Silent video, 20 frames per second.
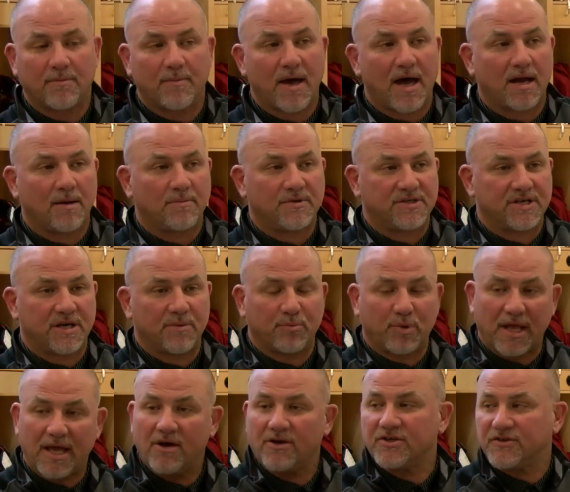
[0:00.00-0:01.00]
about him is he can
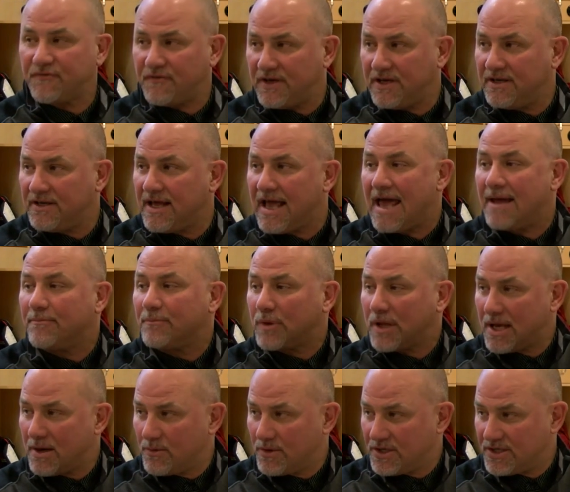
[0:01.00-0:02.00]
play on his feet and
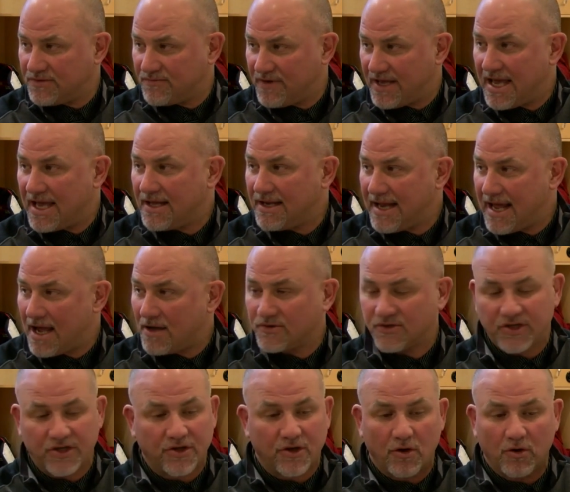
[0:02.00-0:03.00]
play with his hand down,
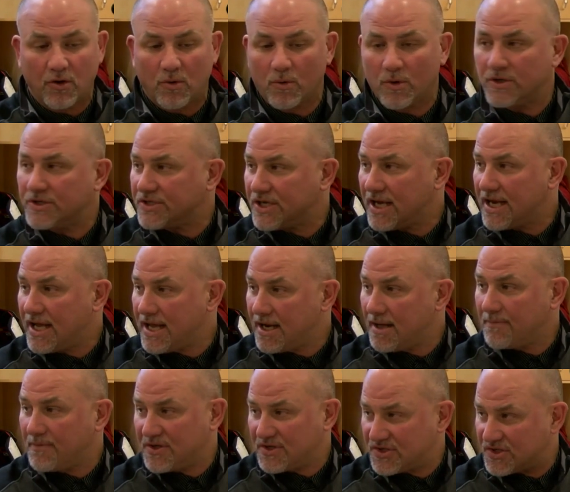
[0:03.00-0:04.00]
so you don't know where he's going to end
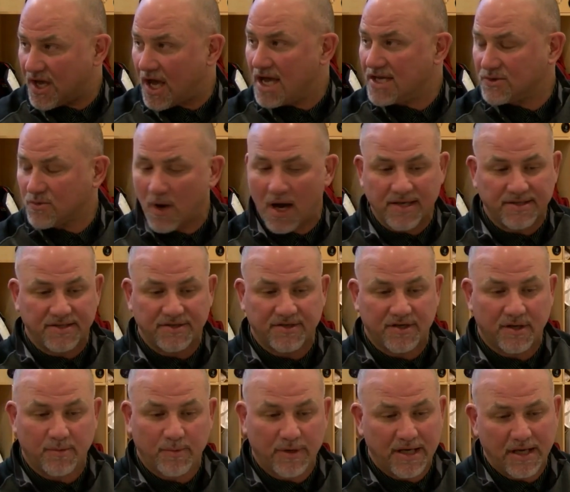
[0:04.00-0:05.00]
up, the size wise he's
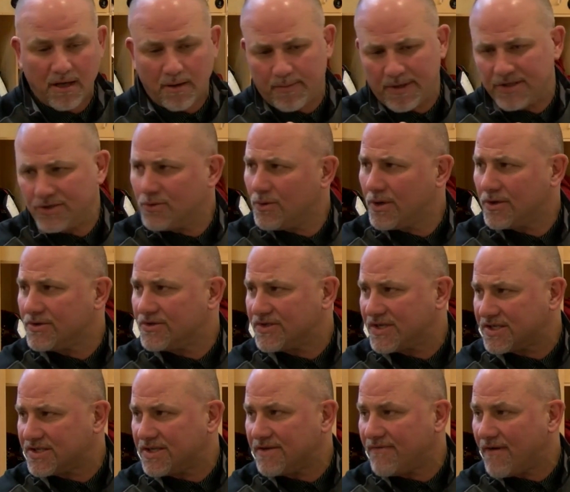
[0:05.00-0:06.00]
going to be. He could be
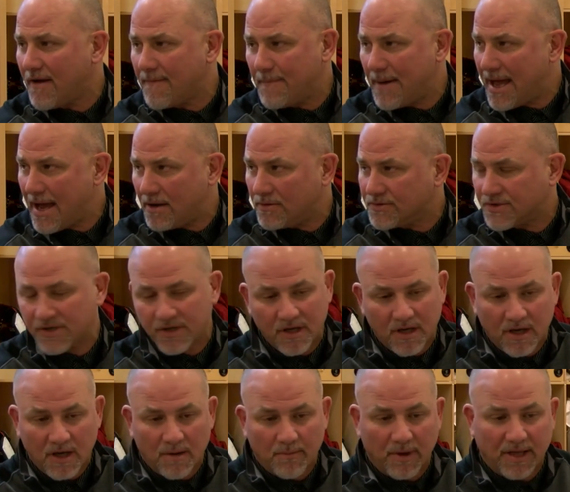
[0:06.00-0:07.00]
265 mm-hmm. pounds
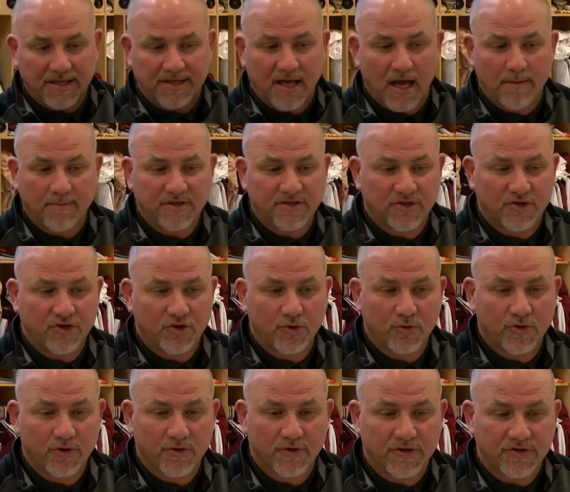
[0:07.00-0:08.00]
by the time he's a
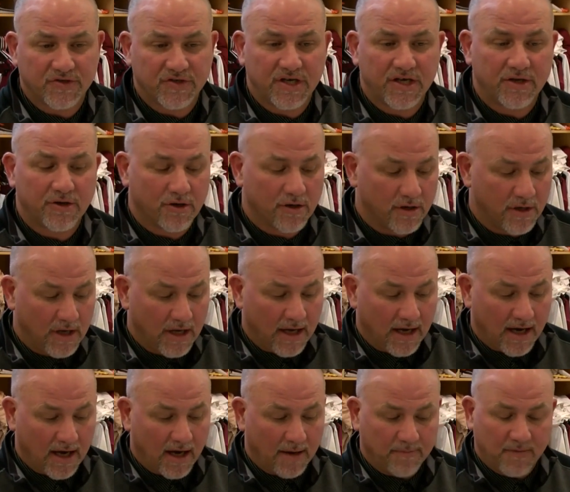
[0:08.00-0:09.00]
junior and a senior.
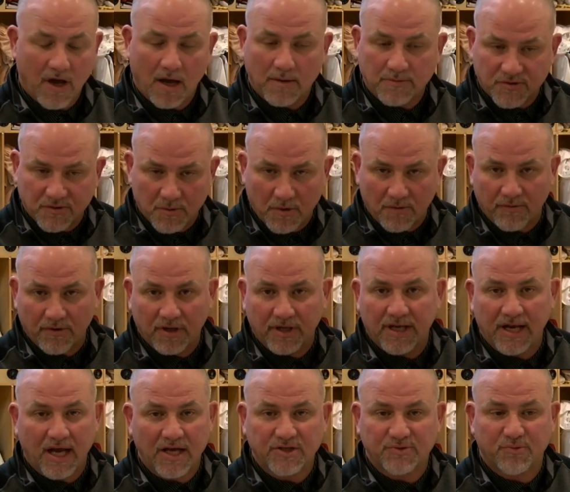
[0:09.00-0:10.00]
Um, comes from a really
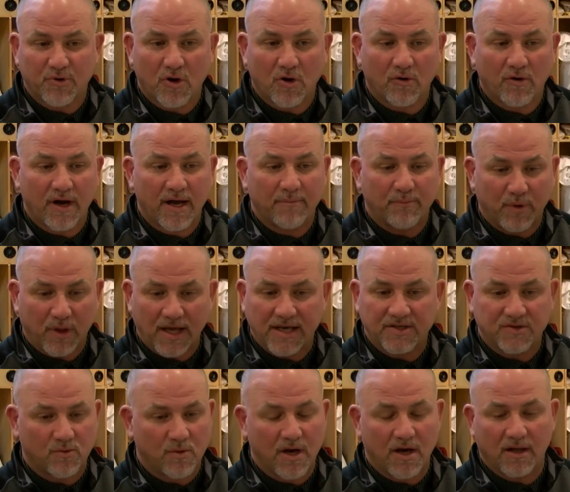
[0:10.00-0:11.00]
nice program,
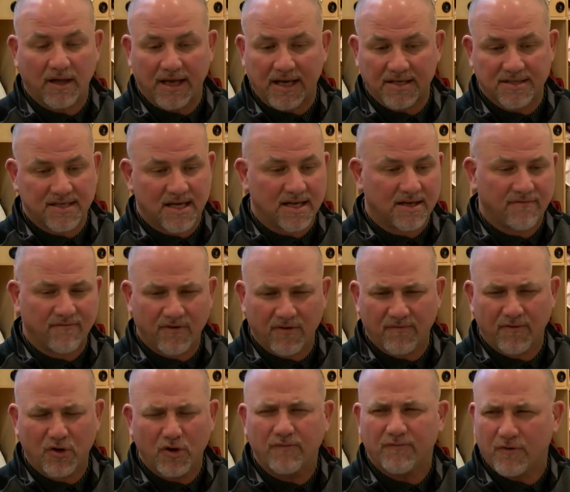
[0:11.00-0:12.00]
plays well, like I said, r-
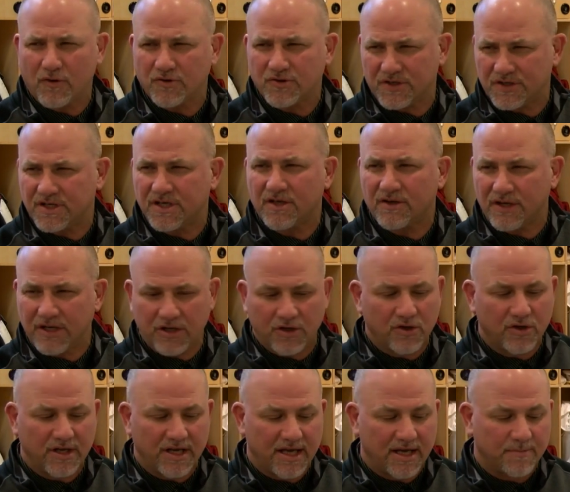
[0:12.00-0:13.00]
good versatility,
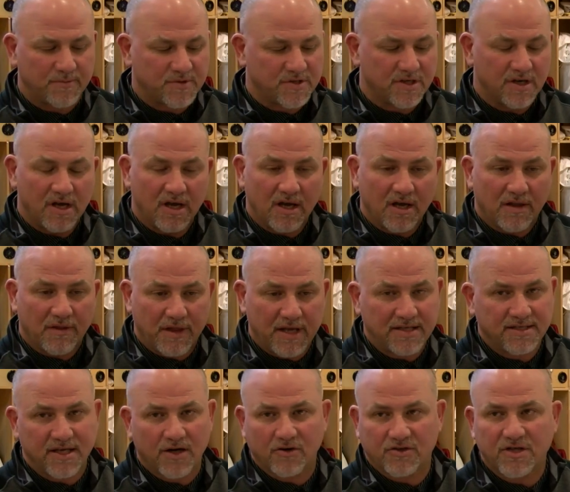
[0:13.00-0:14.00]
good hips
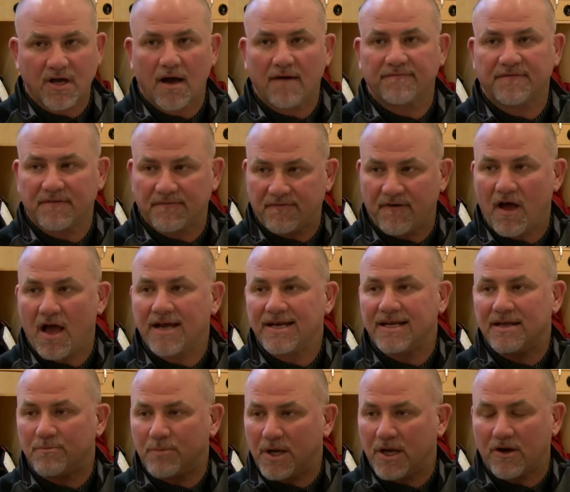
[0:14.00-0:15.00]
things that are tough to find
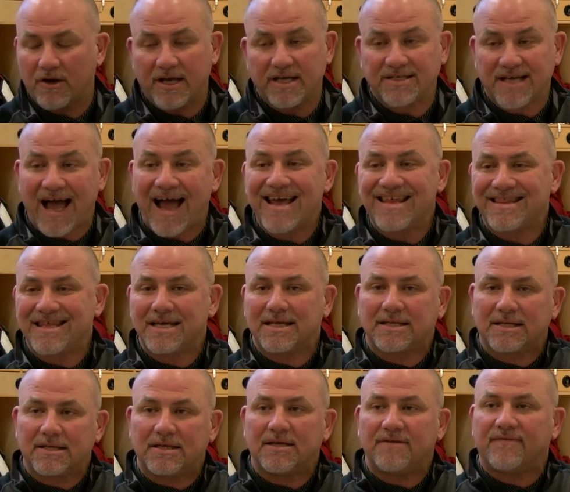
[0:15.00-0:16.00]
in bigger kids. I think
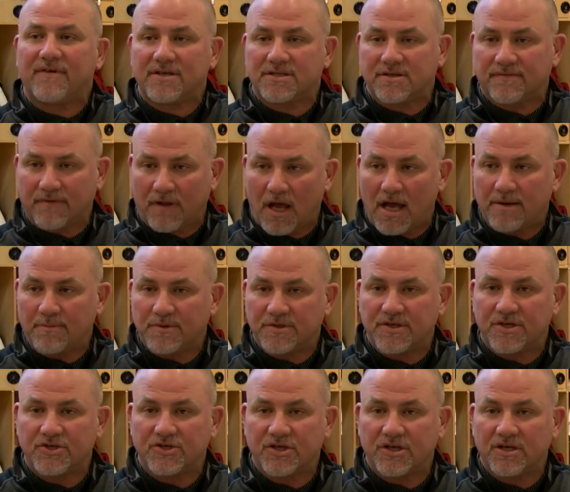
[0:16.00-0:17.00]
the defensive line
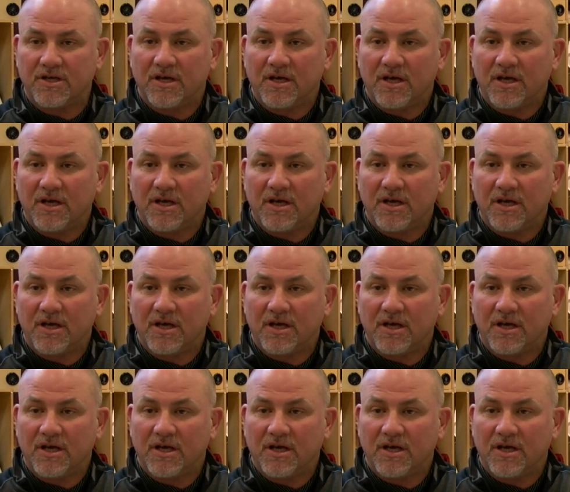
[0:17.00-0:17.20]
position